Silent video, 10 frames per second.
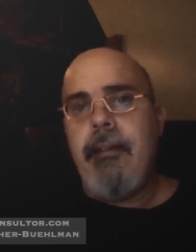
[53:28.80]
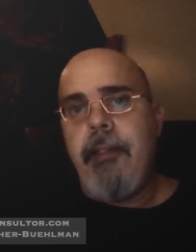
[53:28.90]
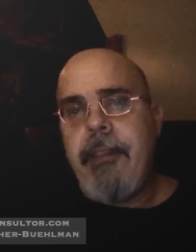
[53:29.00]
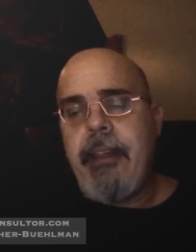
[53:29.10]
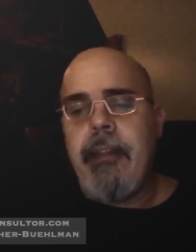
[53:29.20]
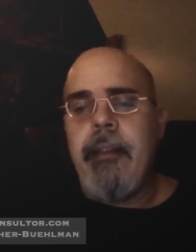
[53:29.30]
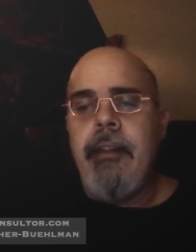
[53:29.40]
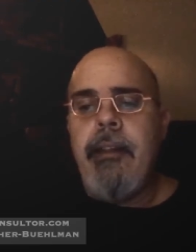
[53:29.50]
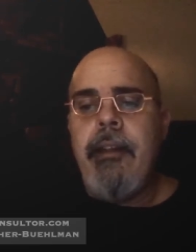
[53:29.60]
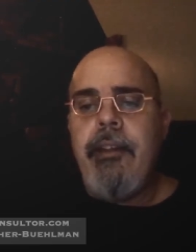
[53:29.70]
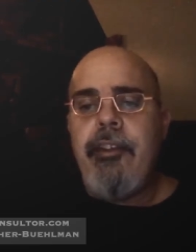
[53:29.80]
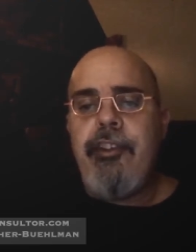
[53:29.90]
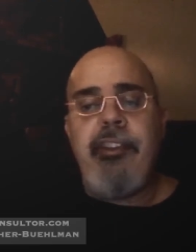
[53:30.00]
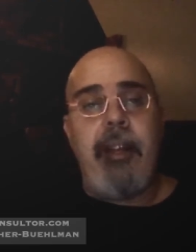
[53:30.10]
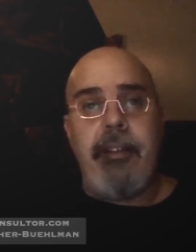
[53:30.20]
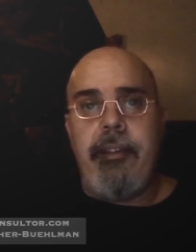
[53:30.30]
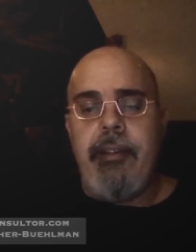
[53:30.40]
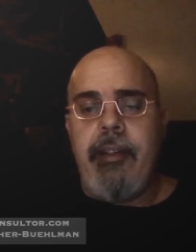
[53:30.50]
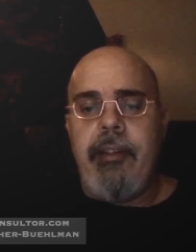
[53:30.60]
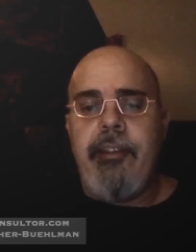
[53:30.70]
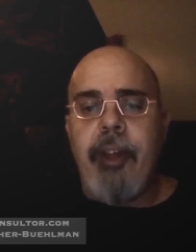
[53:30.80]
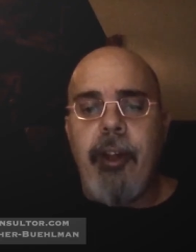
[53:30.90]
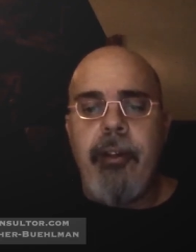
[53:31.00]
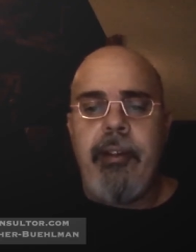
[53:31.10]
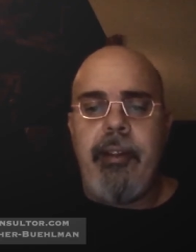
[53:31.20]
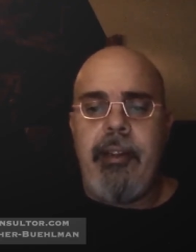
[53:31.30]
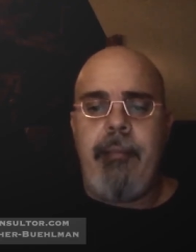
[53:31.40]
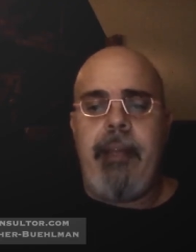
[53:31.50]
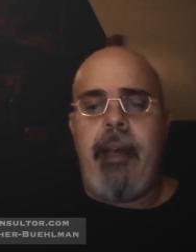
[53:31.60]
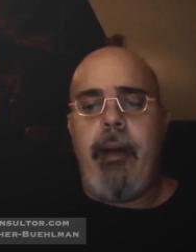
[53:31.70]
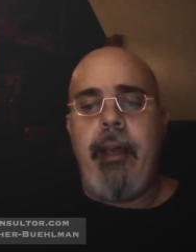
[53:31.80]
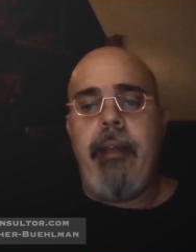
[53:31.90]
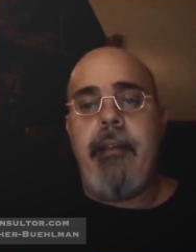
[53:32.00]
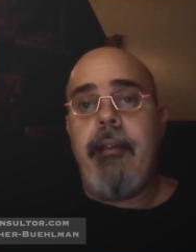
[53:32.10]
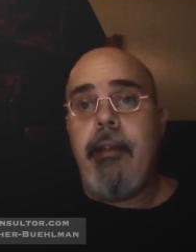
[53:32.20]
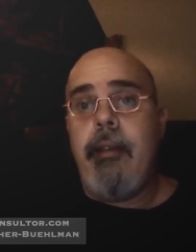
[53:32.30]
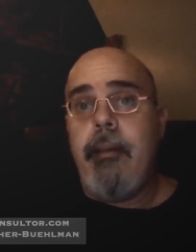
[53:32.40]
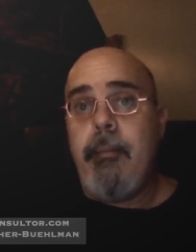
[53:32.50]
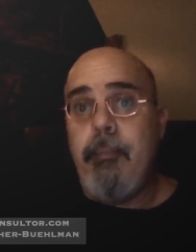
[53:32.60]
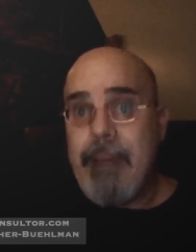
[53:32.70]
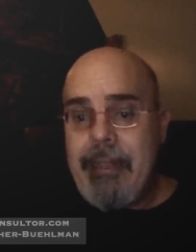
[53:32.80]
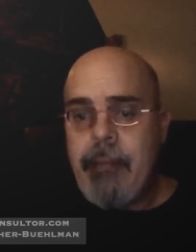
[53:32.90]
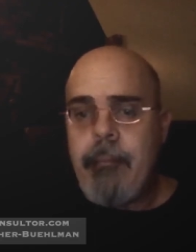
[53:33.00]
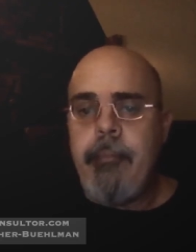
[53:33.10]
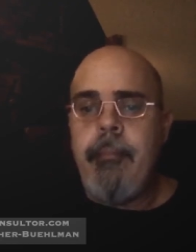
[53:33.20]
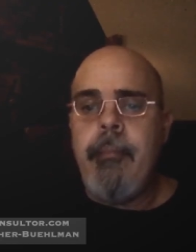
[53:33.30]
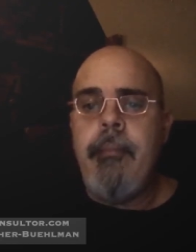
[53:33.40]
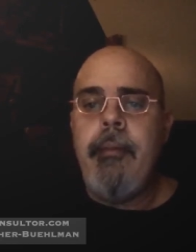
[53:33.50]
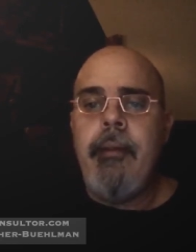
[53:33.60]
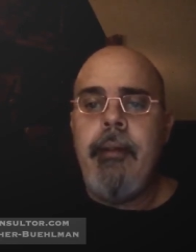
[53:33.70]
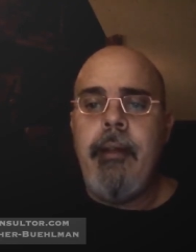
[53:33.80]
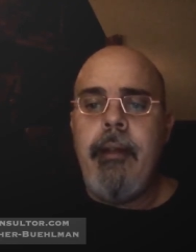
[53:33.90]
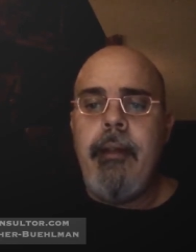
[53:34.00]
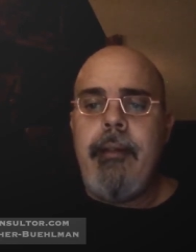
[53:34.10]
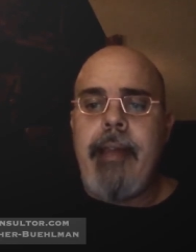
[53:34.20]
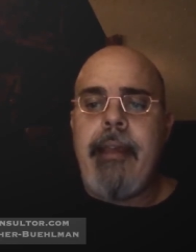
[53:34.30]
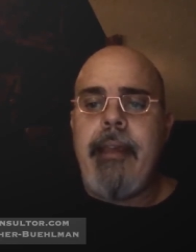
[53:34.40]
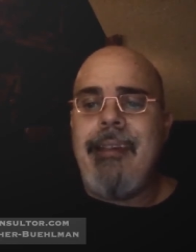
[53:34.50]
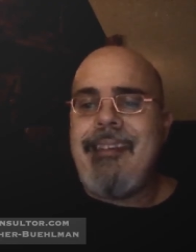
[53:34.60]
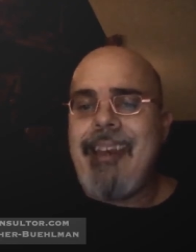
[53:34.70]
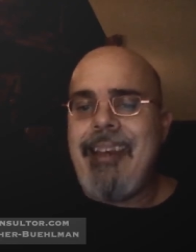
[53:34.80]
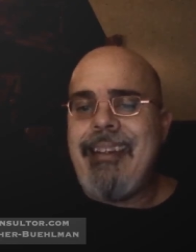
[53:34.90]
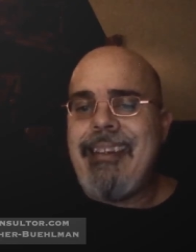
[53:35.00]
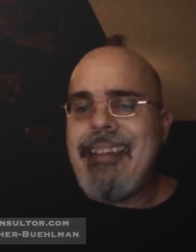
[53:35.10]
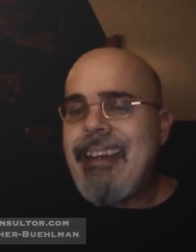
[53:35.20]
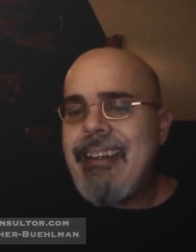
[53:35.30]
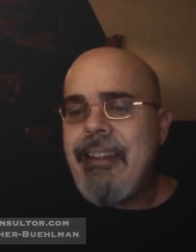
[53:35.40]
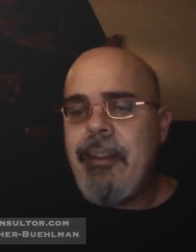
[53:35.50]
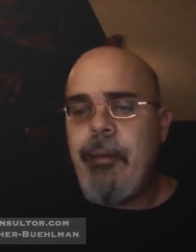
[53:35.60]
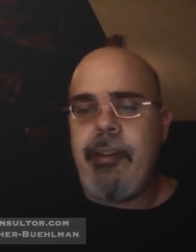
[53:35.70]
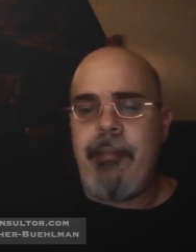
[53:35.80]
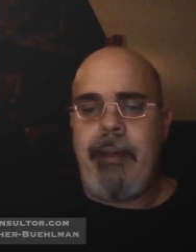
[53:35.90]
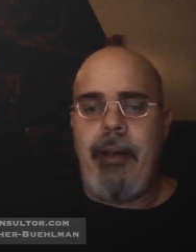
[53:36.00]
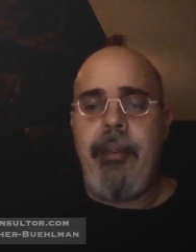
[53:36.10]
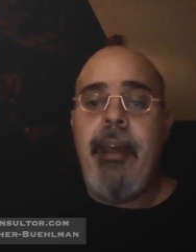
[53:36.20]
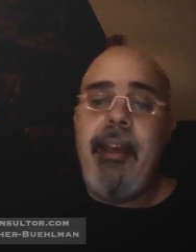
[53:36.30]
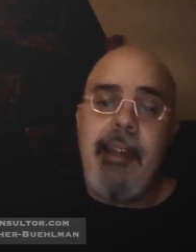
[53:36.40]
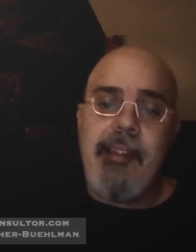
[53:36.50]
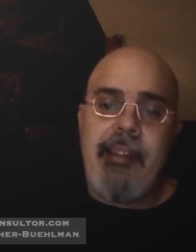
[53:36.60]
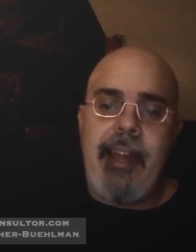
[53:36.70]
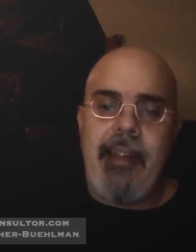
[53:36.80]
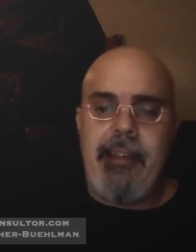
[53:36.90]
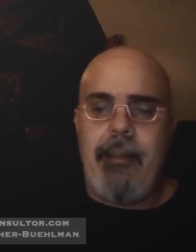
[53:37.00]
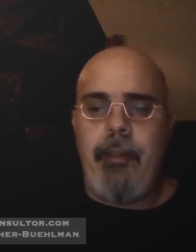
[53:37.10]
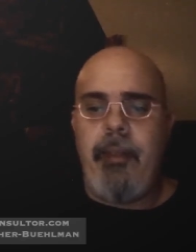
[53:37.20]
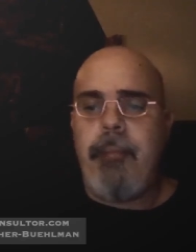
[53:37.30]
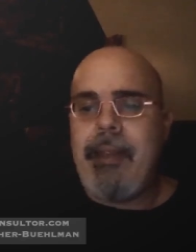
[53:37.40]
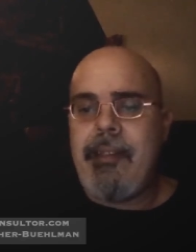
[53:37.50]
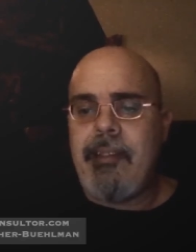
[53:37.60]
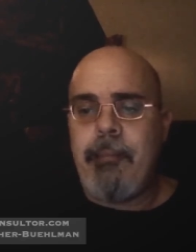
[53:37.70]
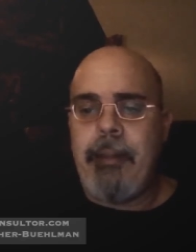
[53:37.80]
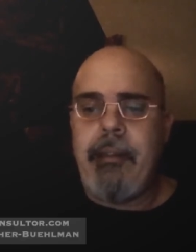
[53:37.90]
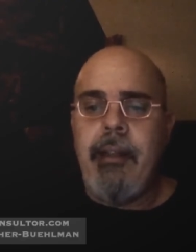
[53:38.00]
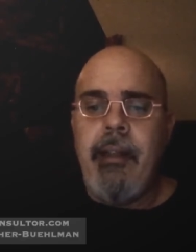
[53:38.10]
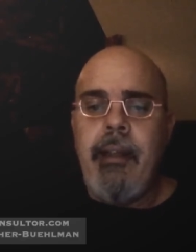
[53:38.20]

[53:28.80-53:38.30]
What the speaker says: The thing shuddered and turned on him now and bit him, taking his head and neck into its mouth as it had done with the peasant, but